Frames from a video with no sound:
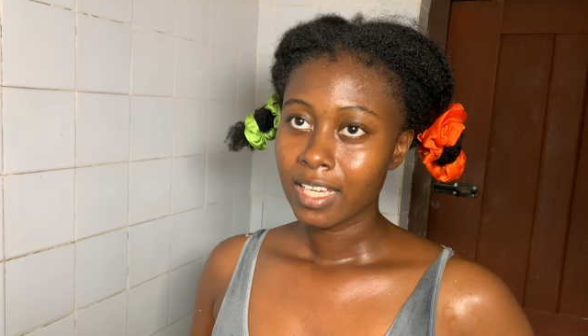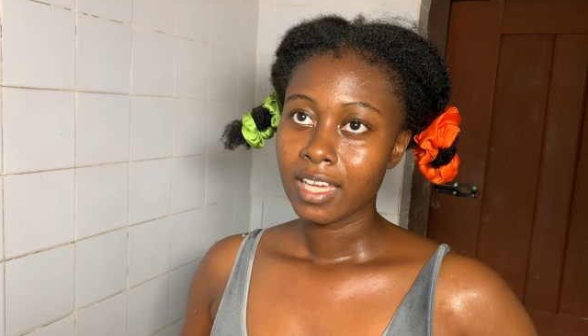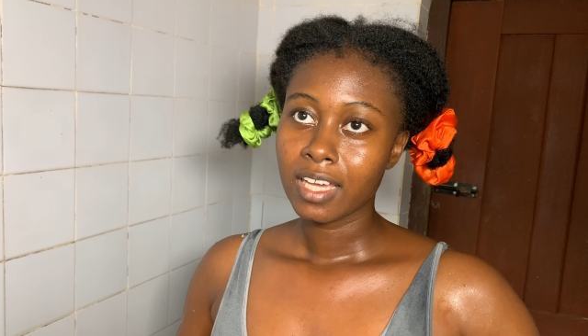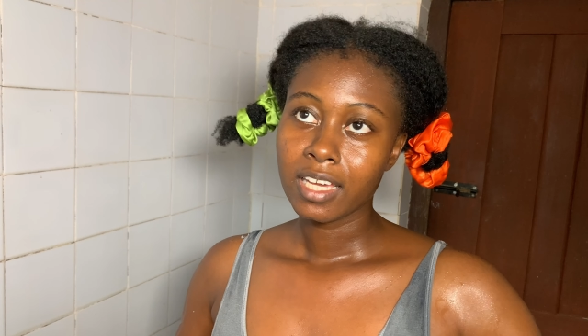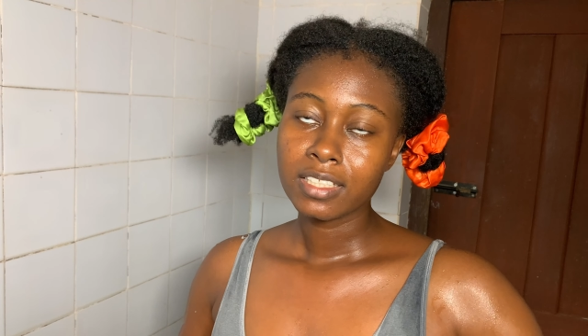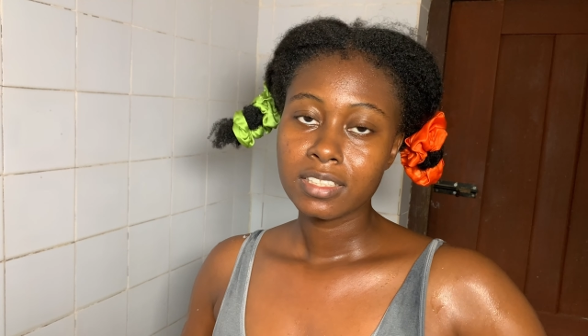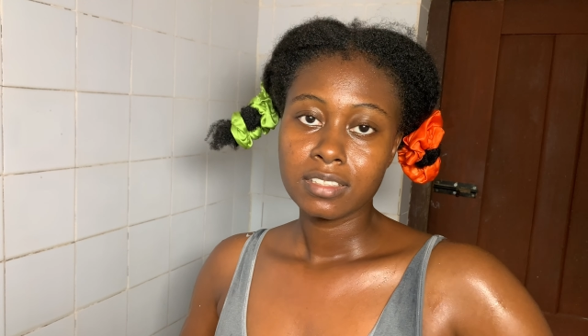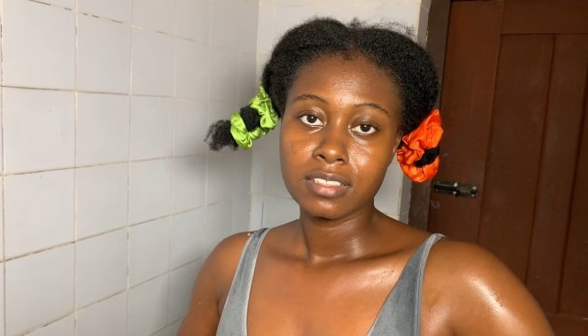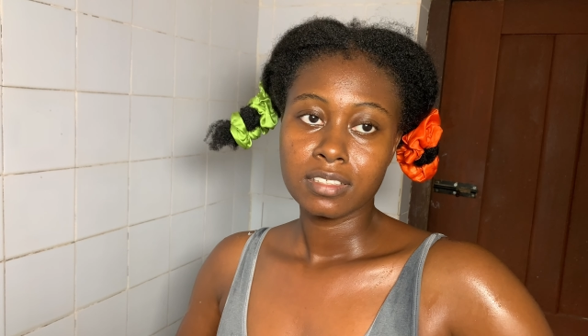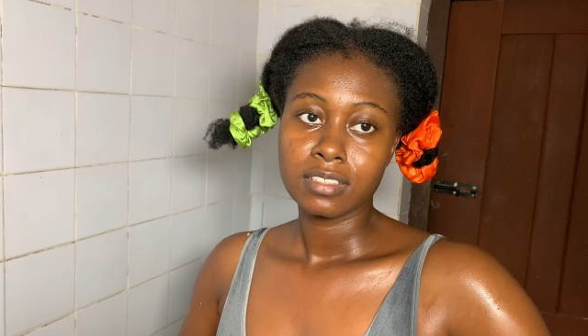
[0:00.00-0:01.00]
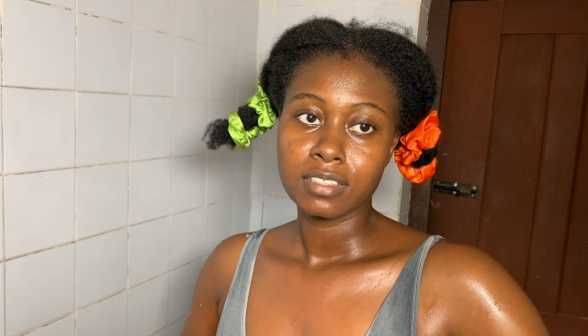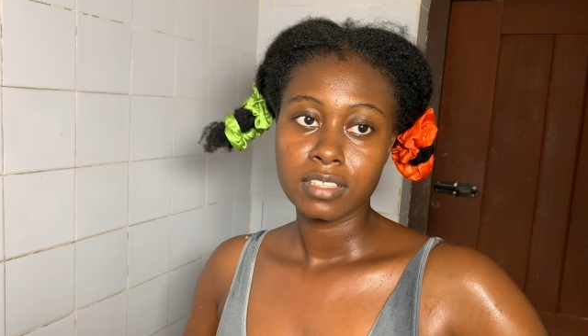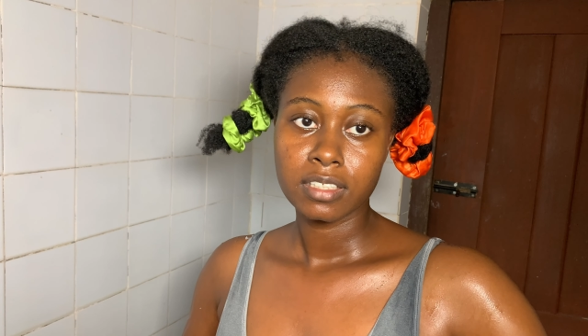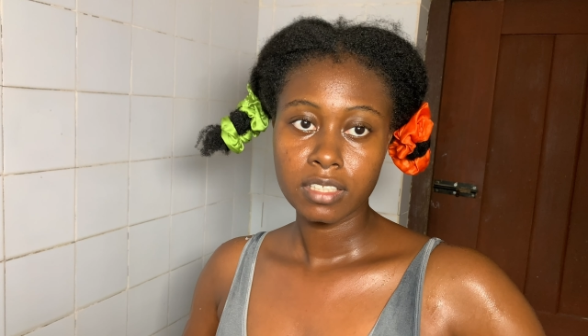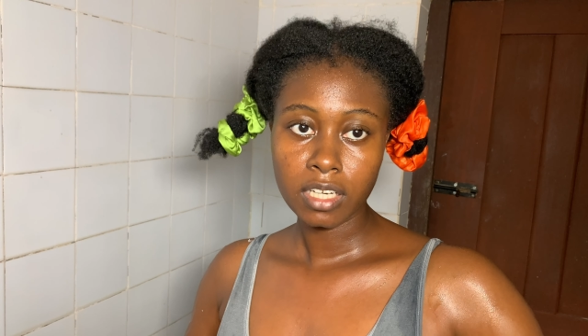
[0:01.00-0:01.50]
and
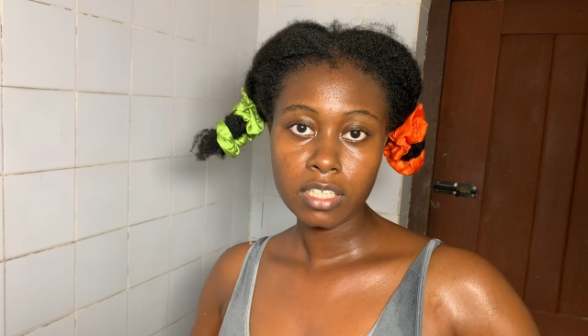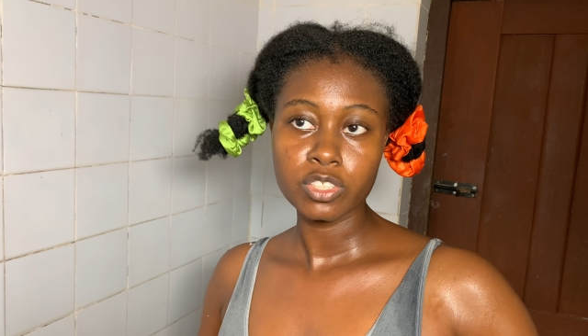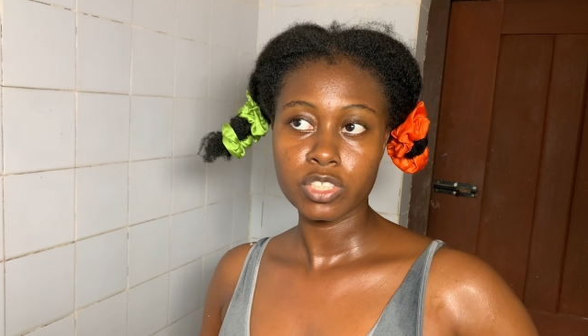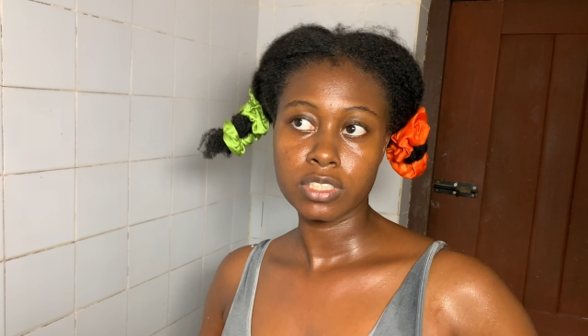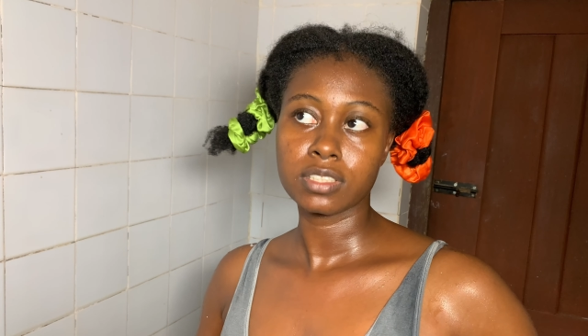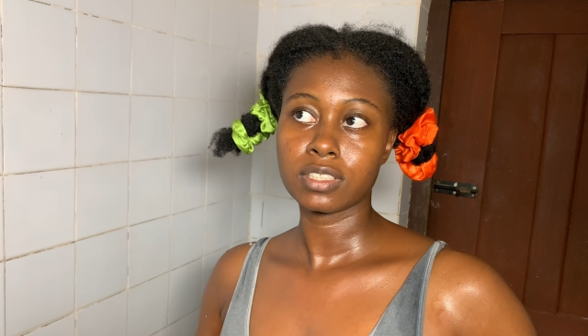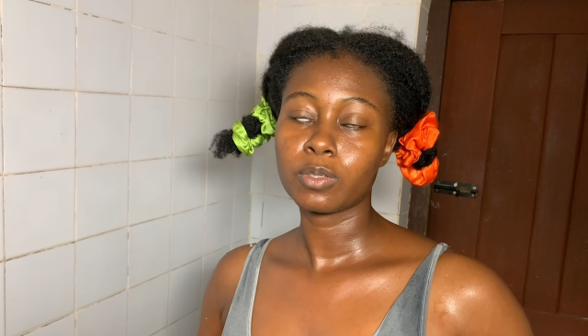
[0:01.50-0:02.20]
yeah, just